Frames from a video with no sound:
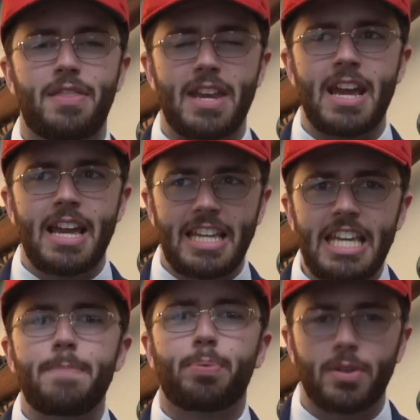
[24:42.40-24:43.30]
that
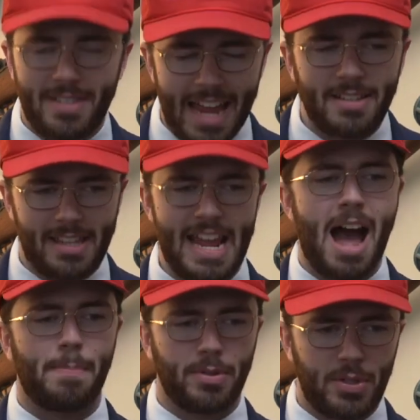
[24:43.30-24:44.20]
he presents the
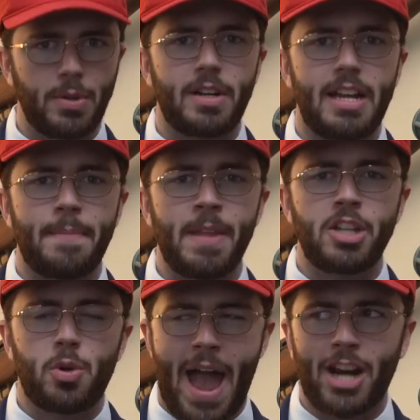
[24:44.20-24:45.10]
opportunity
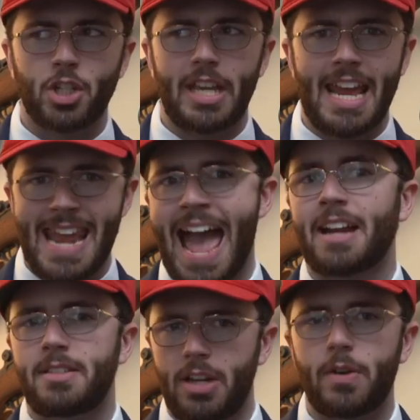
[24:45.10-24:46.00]
to actually
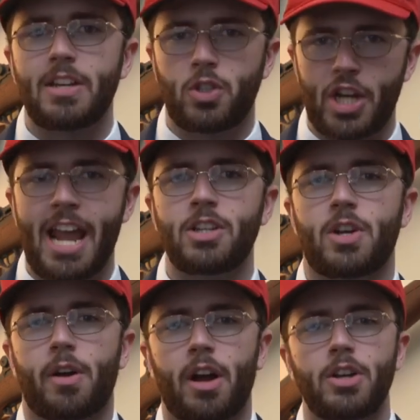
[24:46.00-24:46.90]
enact serious change
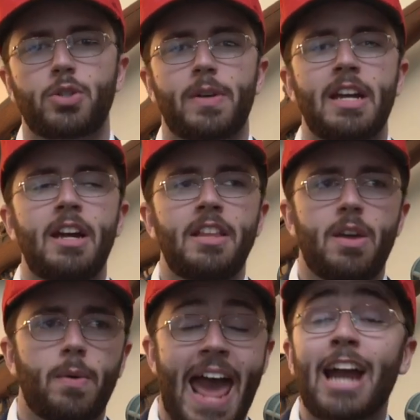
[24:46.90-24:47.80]
in our country
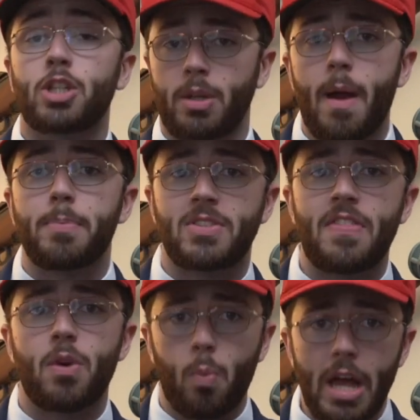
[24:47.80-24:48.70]
that would actually
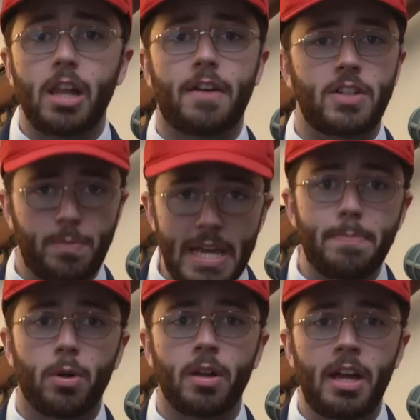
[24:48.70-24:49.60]
represent the will of its
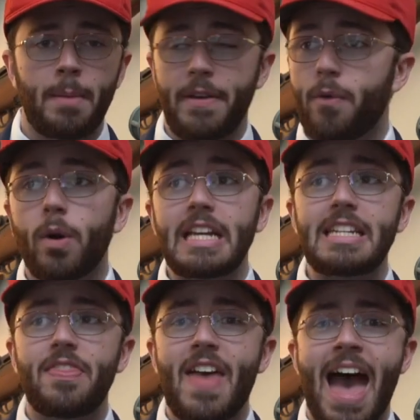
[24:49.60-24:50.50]
people. Before he
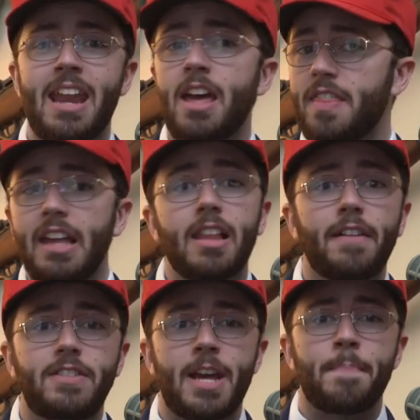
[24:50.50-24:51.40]
did that, they
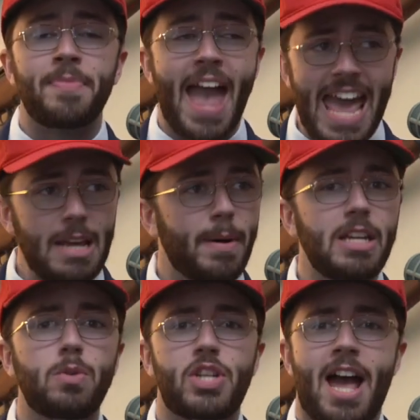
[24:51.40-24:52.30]
loved him.
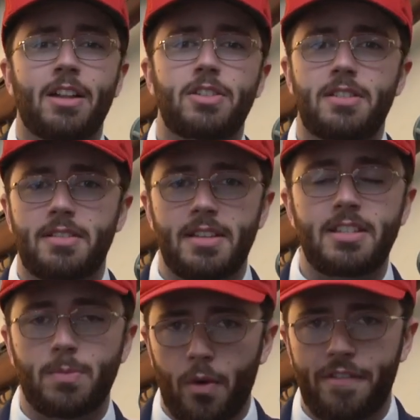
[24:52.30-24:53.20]
Anybody who challenges the
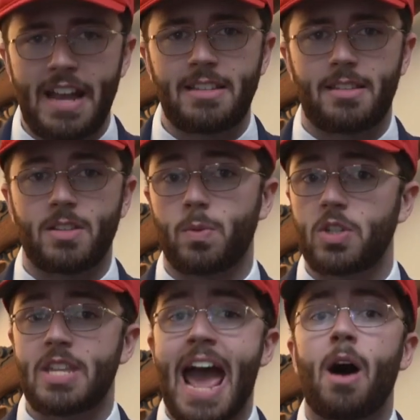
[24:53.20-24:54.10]
system will face this, which
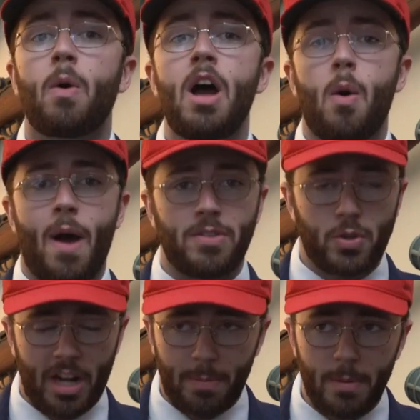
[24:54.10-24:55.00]
is now why they're
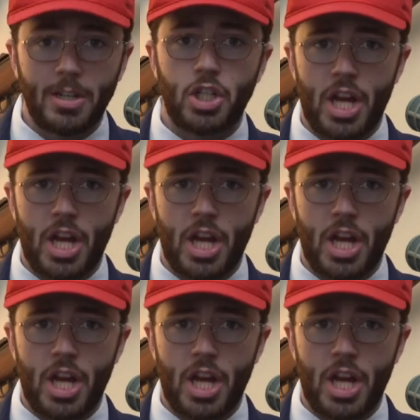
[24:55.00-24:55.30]
trying to put him in